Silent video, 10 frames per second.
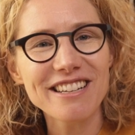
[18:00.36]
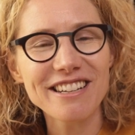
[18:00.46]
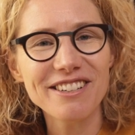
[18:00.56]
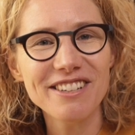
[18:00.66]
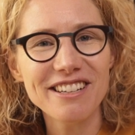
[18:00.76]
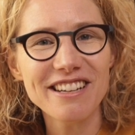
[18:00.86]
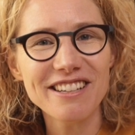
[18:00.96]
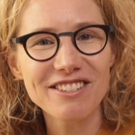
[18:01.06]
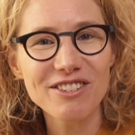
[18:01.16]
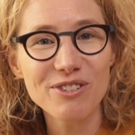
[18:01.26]
is included in
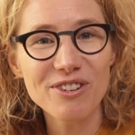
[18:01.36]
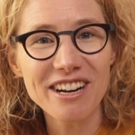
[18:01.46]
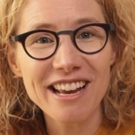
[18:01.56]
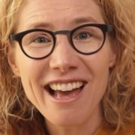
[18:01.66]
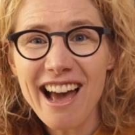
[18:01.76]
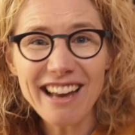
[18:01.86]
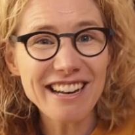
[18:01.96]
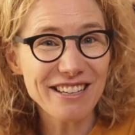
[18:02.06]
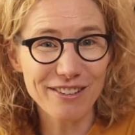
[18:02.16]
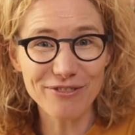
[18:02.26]
the story. And
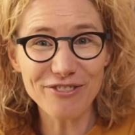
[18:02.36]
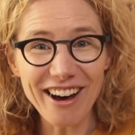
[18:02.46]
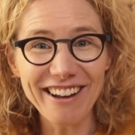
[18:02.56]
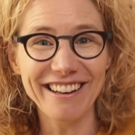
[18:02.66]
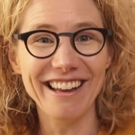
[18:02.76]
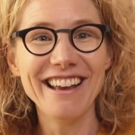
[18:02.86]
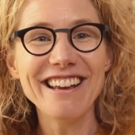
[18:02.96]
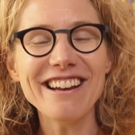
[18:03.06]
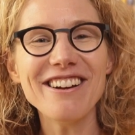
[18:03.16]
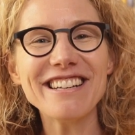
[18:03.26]
it's fun.
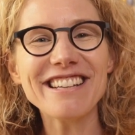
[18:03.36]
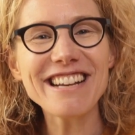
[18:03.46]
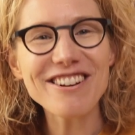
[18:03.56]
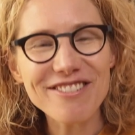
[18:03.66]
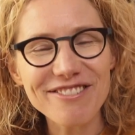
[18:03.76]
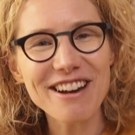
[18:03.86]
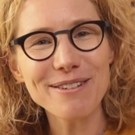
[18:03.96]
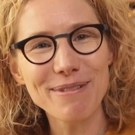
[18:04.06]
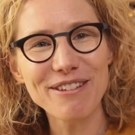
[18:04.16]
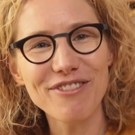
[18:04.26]
You know, it's an
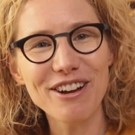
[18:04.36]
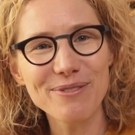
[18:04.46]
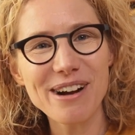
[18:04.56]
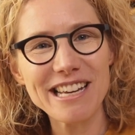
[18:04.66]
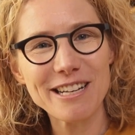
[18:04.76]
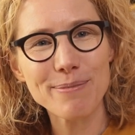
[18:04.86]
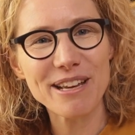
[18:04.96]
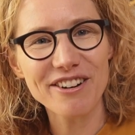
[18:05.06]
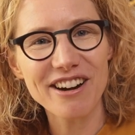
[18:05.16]
incredibly fun way to be